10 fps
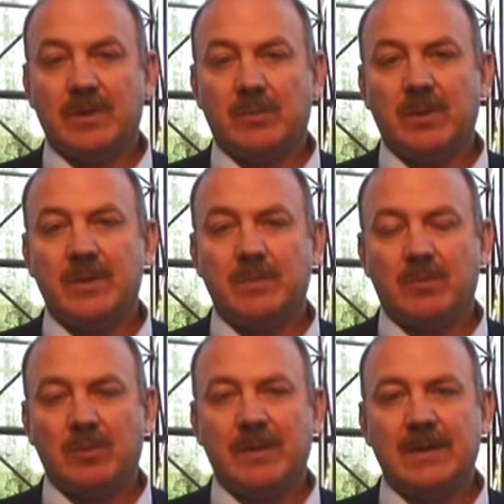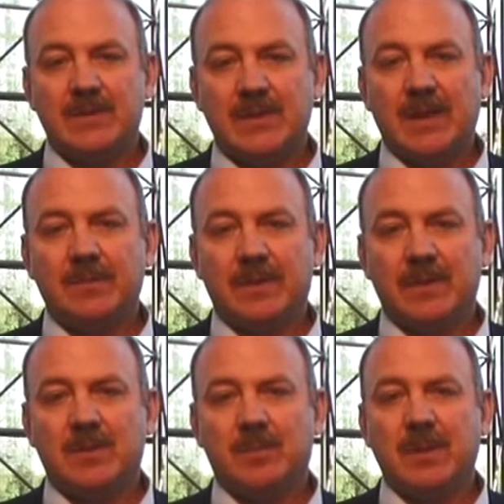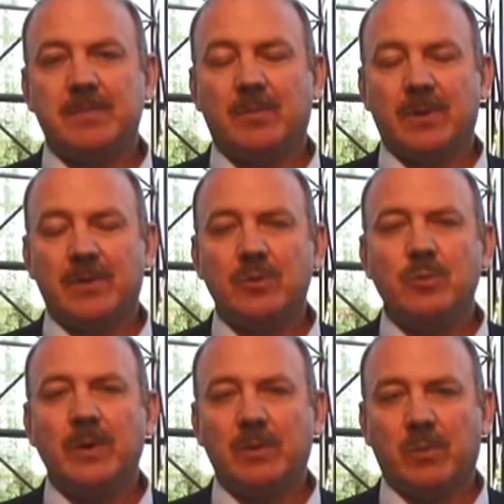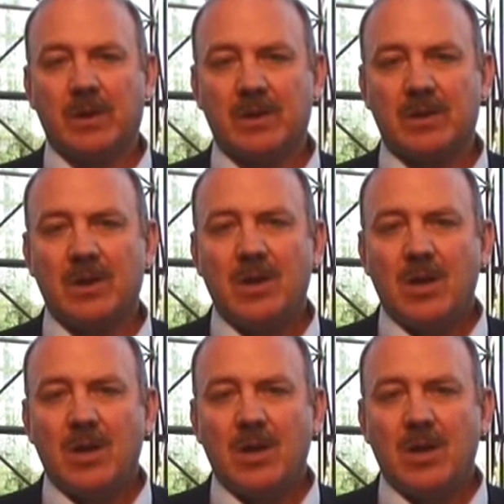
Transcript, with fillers: that we remain safe, and that the people with whom we work